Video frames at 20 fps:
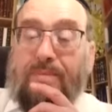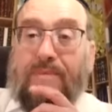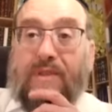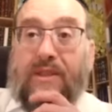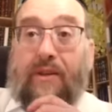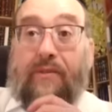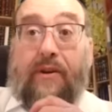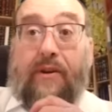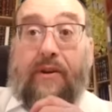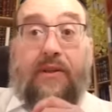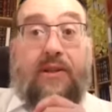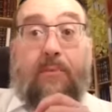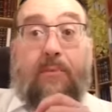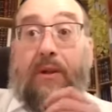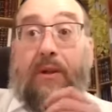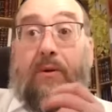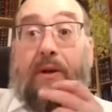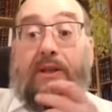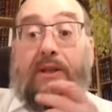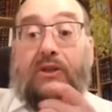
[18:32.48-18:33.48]
A very
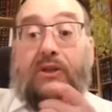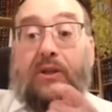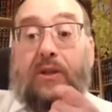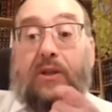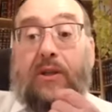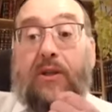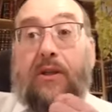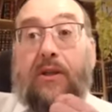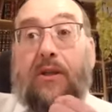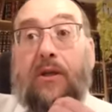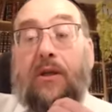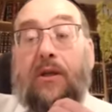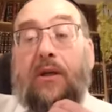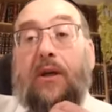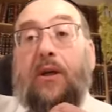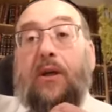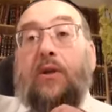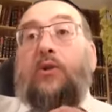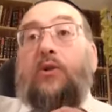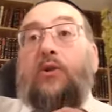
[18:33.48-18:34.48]
simple question.
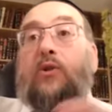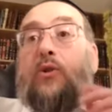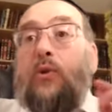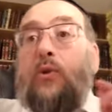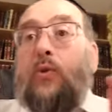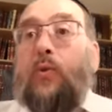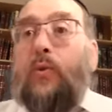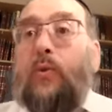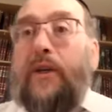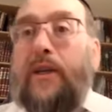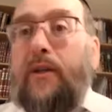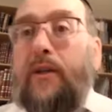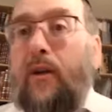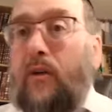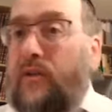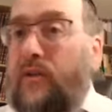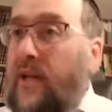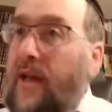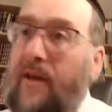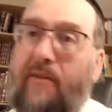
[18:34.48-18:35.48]
Do we
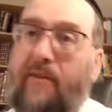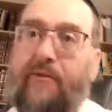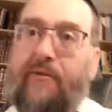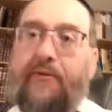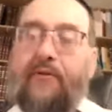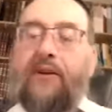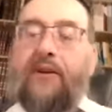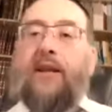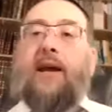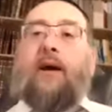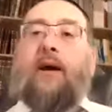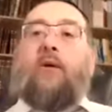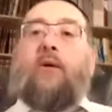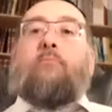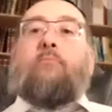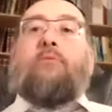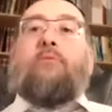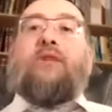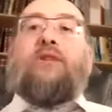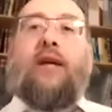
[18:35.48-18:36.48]
not have now
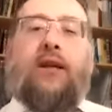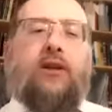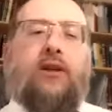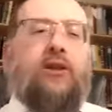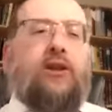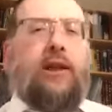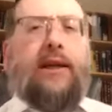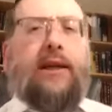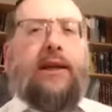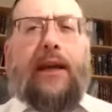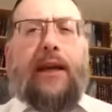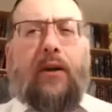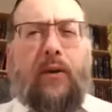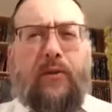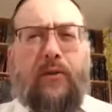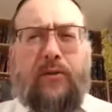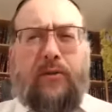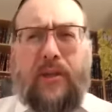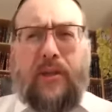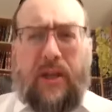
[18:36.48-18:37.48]
potentially a
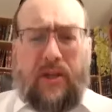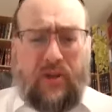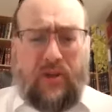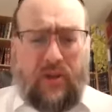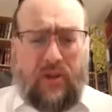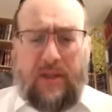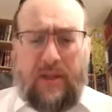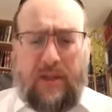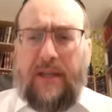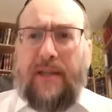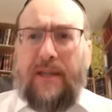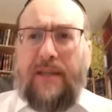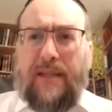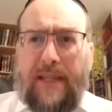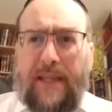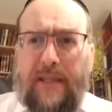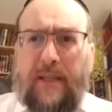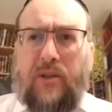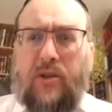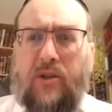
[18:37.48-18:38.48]
contradiction
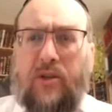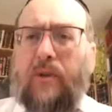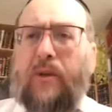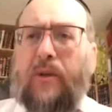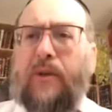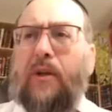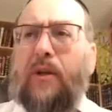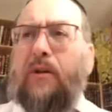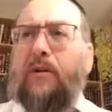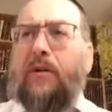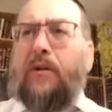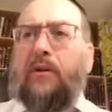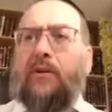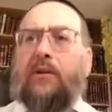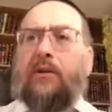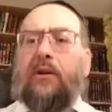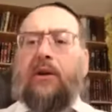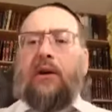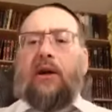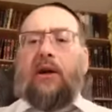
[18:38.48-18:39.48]
in the Shulchan Aruch?
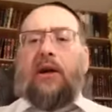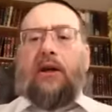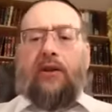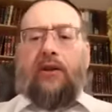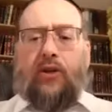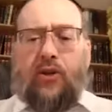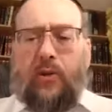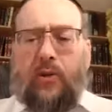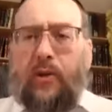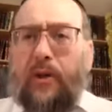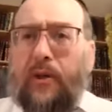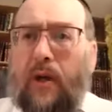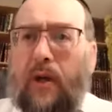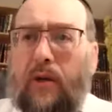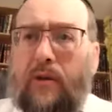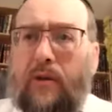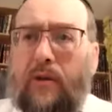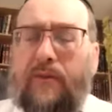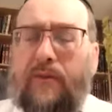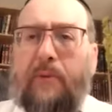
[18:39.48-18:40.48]
The Shulchan
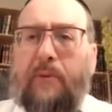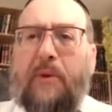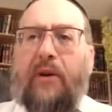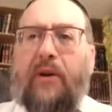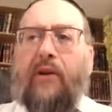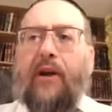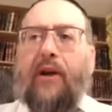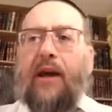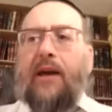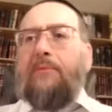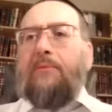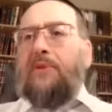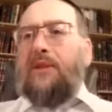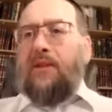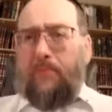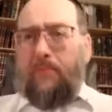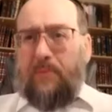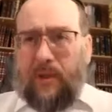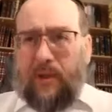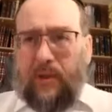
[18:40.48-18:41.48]
Aruch from Orach Chaim
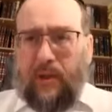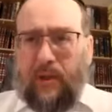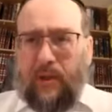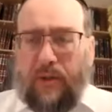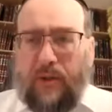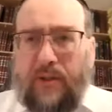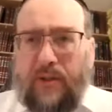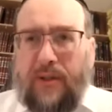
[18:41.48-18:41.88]
Siman Yud,